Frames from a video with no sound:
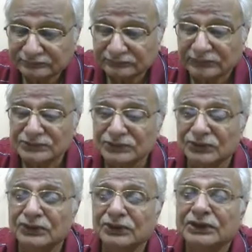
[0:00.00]

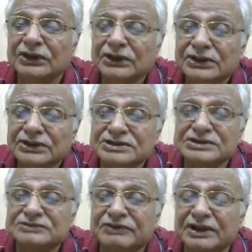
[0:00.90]
So this is
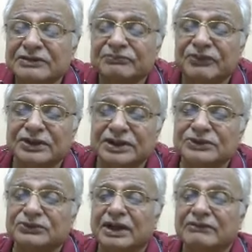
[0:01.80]
very important
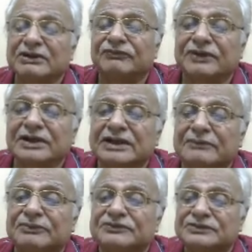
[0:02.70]
to have different type
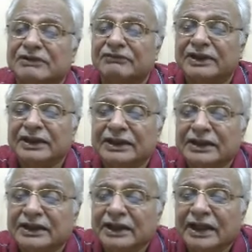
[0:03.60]
of survey,
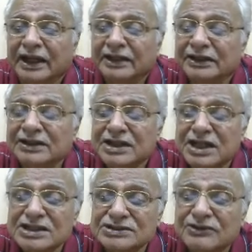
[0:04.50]
and in
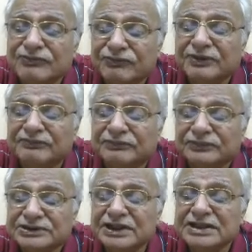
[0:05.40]
case of
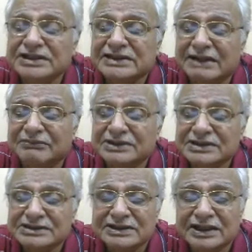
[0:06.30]
serious
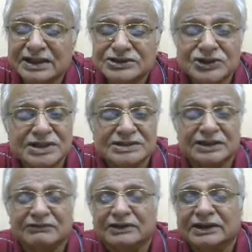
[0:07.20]
damages there are joint
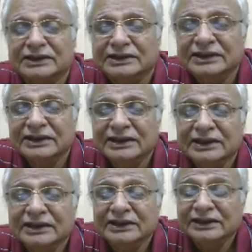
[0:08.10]
surveys.
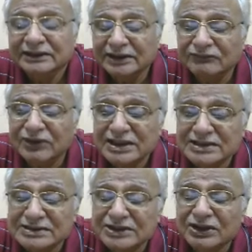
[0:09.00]
Then what else
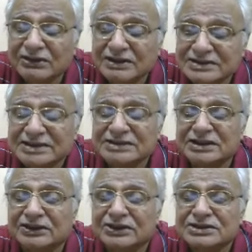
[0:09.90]
that you have assessed the
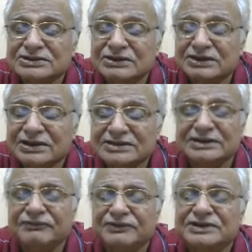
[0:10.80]
loss? You have,
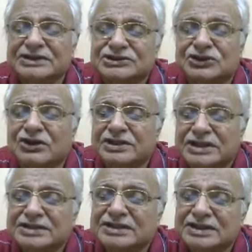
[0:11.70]
if it is a
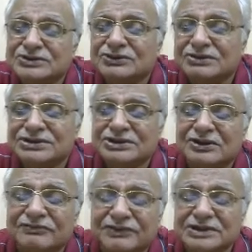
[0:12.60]
shortage, there is no question
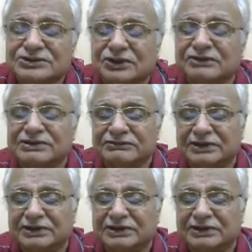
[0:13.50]
of any salvage value.